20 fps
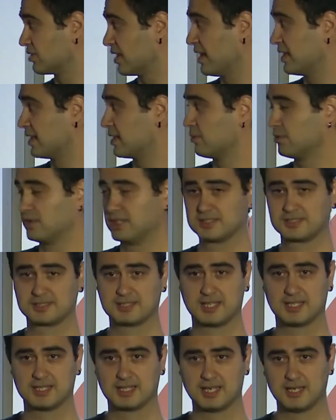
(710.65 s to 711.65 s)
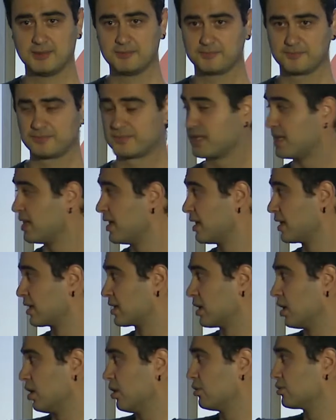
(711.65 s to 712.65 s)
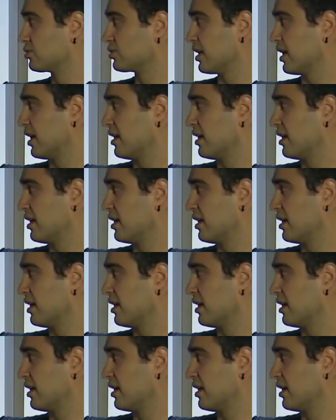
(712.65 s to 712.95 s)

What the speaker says: AWS CLI, goes,